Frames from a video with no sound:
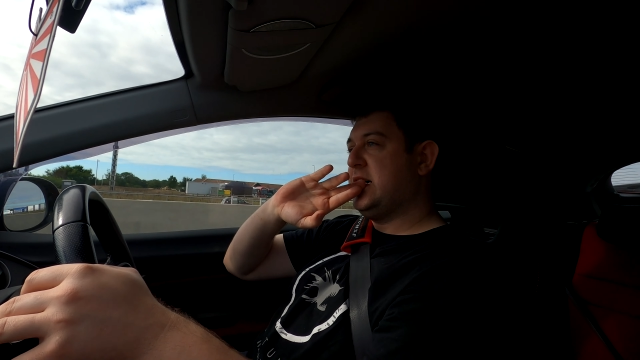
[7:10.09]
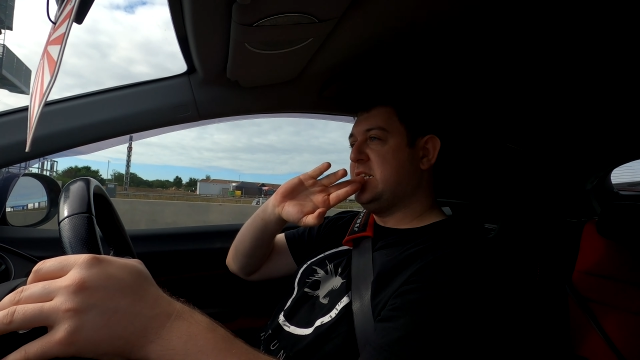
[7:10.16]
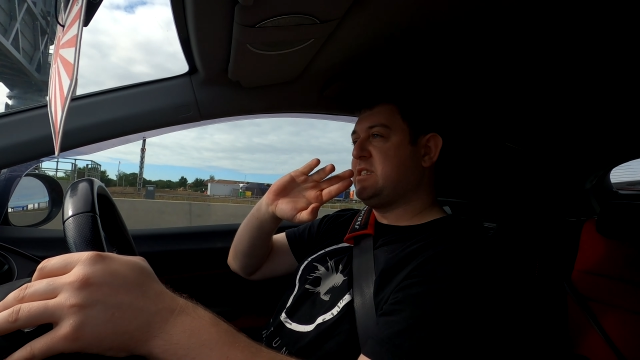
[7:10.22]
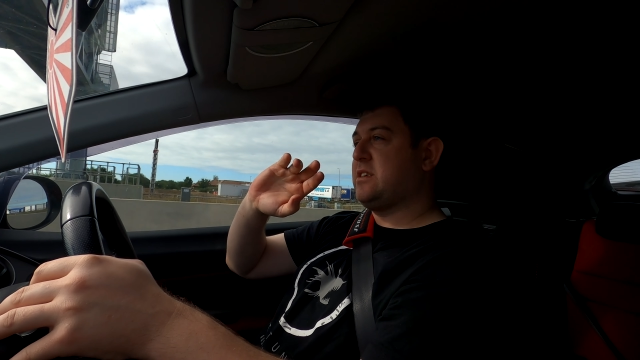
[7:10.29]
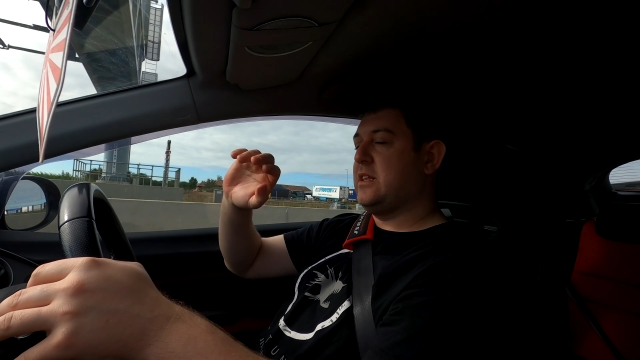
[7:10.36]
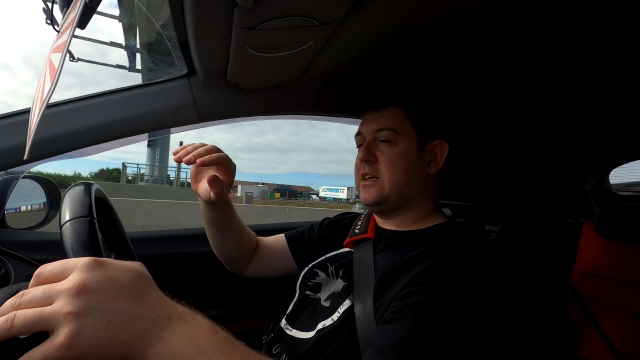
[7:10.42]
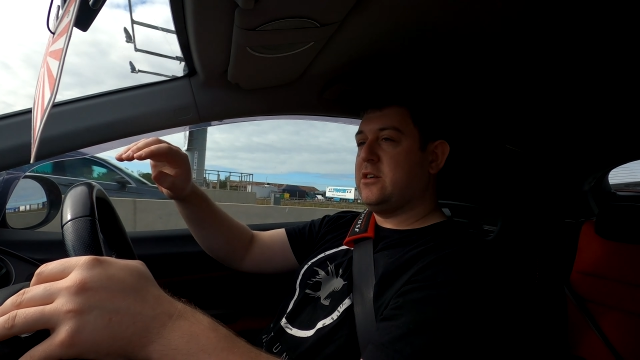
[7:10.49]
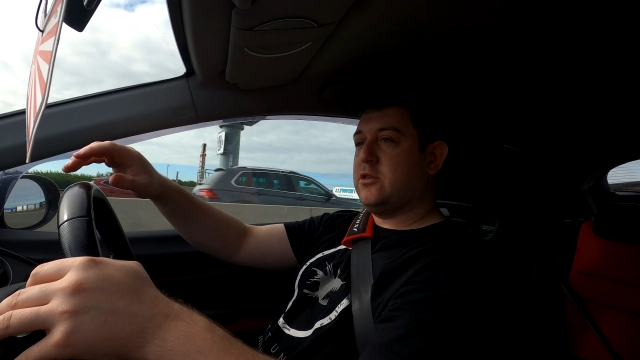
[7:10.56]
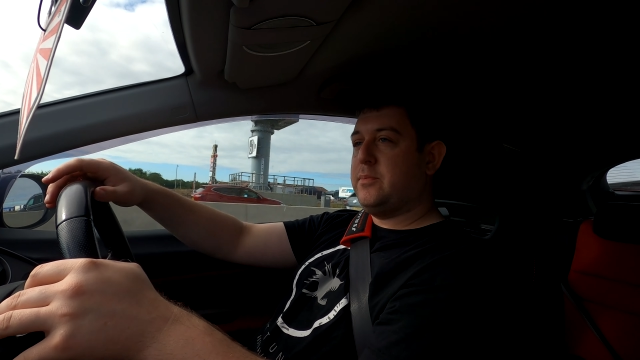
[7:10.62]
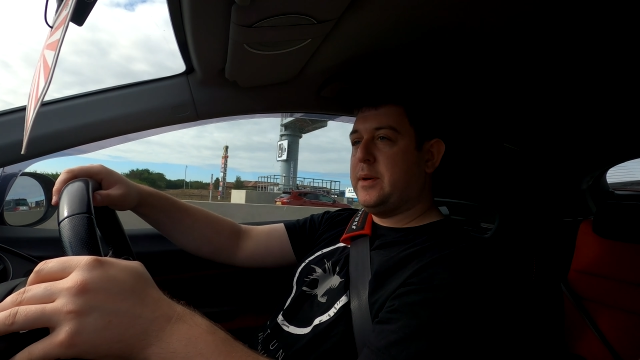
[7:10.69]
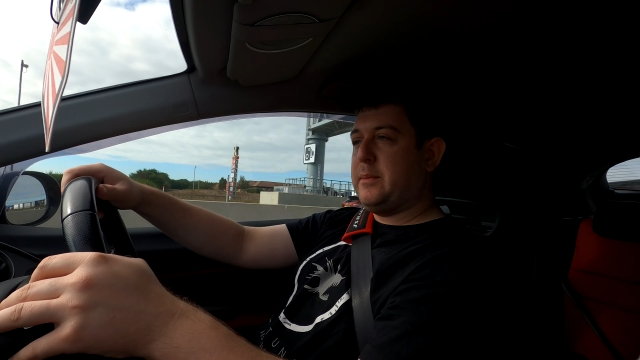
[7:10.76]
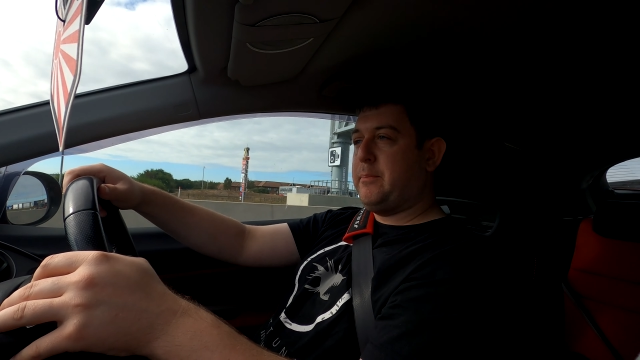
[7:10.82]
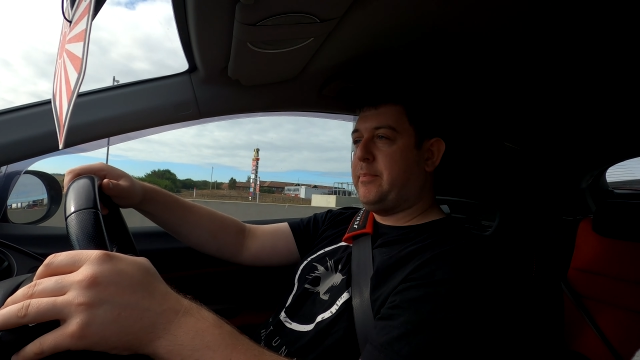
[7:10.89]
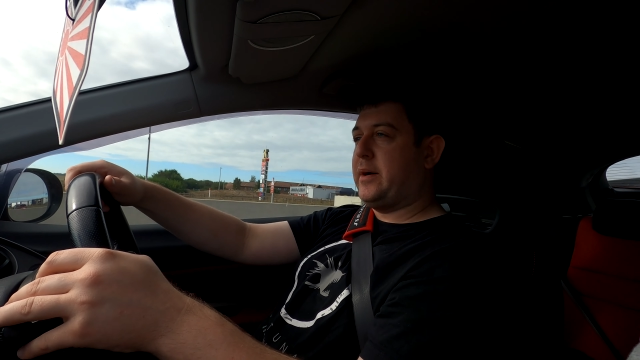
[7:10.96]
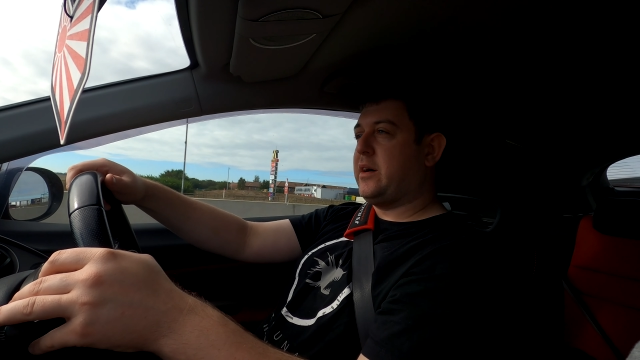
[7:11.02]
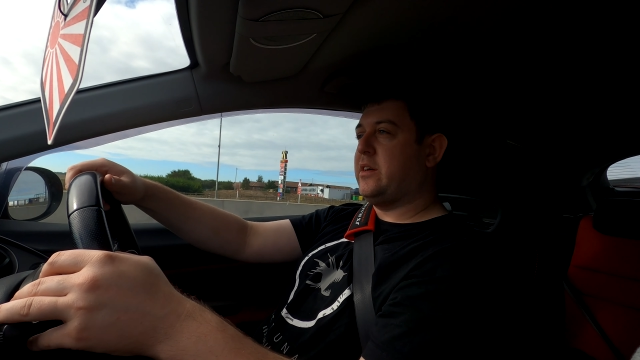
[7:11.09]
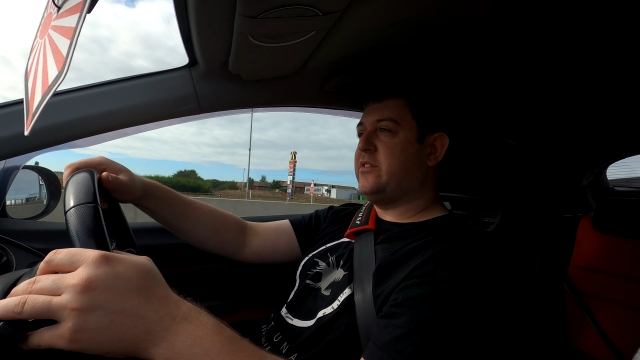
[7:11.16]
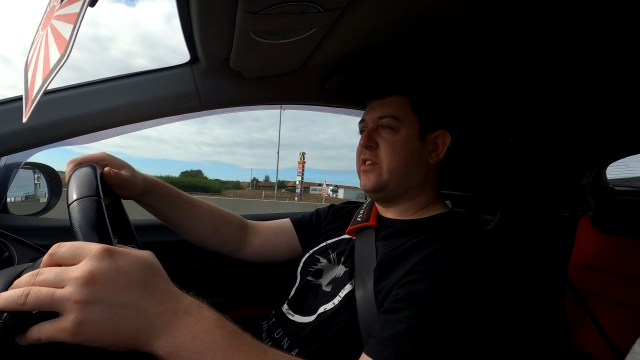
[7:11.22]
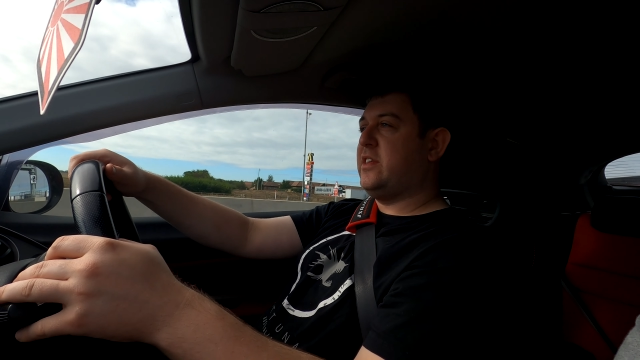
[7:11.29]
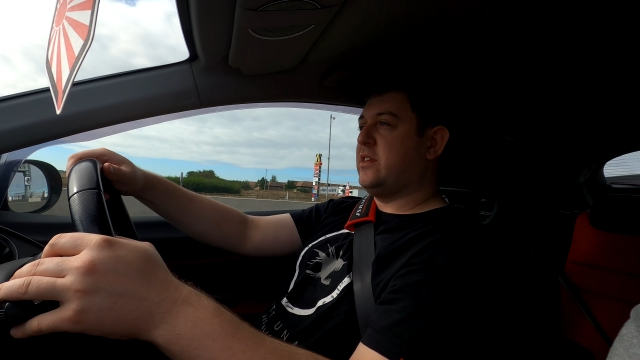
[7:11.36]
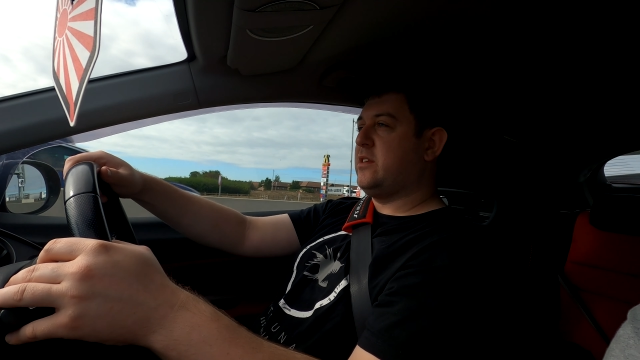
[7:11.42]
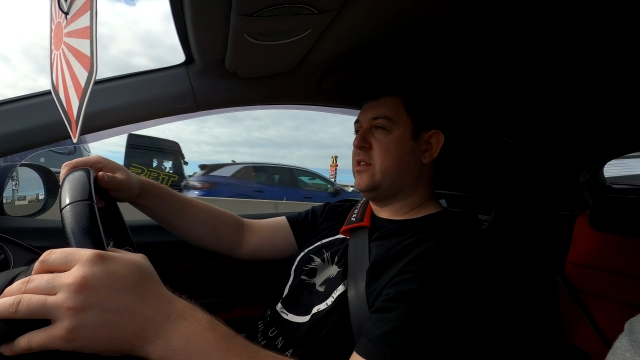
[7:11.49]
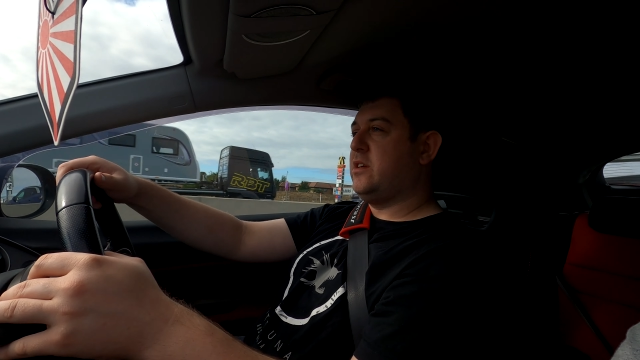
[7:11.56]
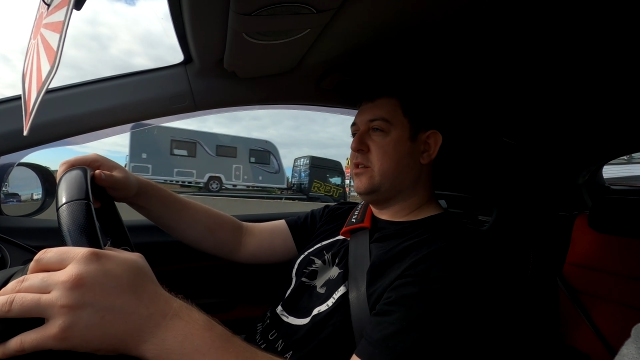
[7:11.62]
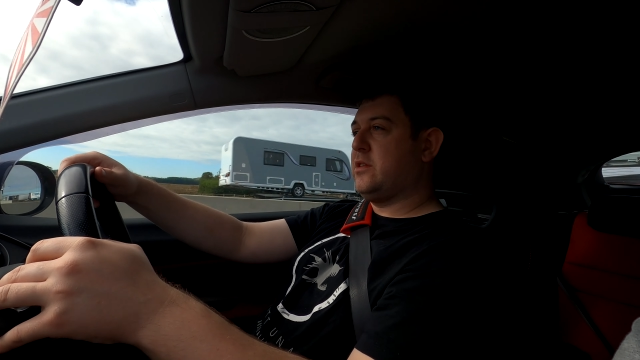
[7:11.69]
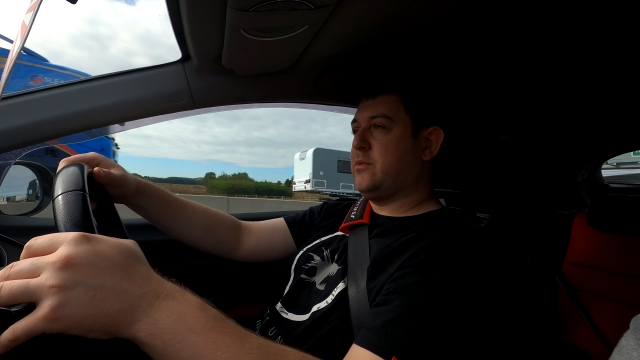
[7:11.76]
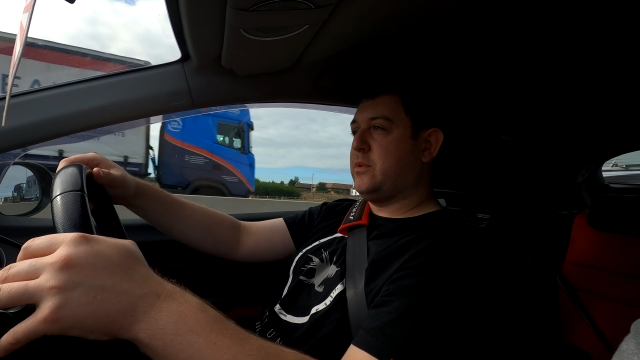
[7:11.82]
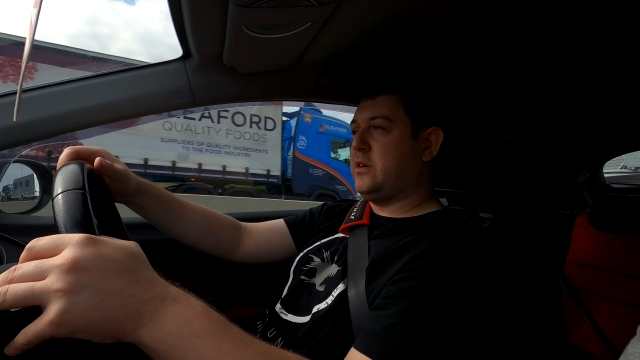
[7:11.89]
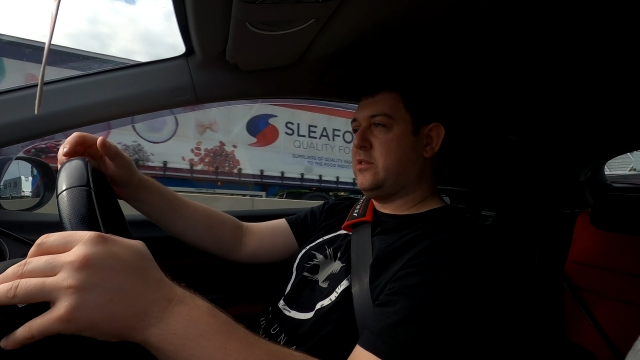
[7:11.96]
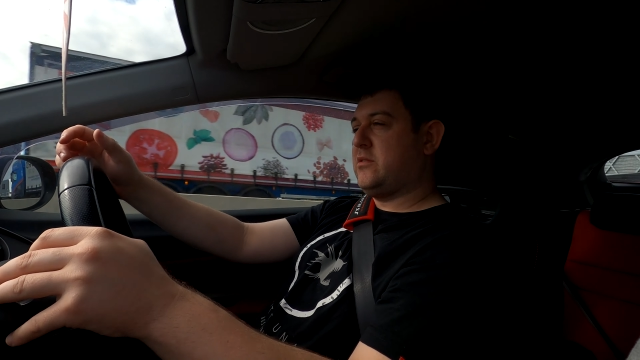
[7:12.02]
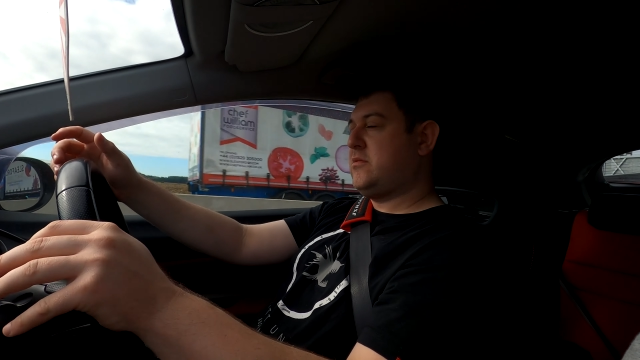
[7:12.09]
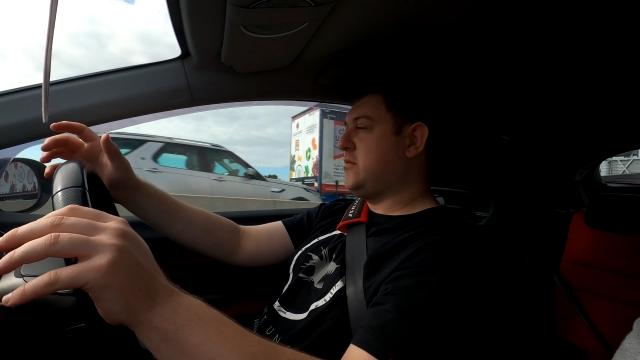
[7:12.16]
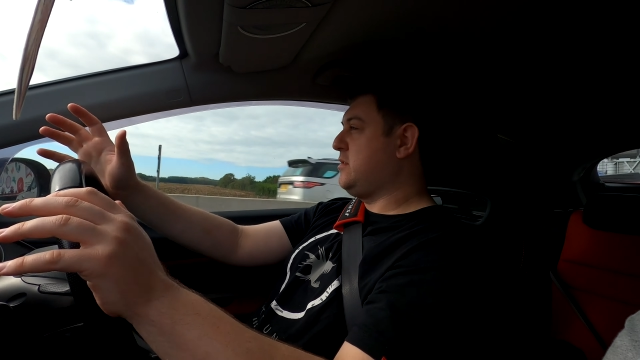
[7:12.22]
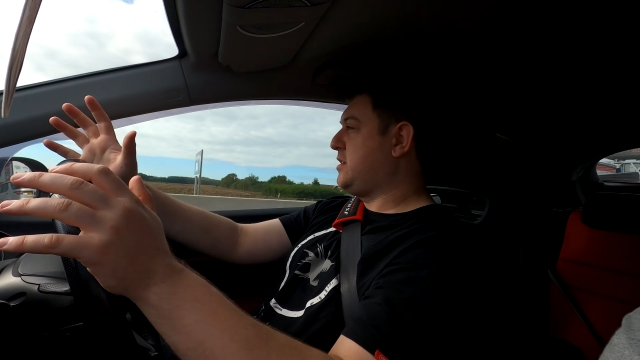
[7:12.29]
it's a little bit bitey than the other one.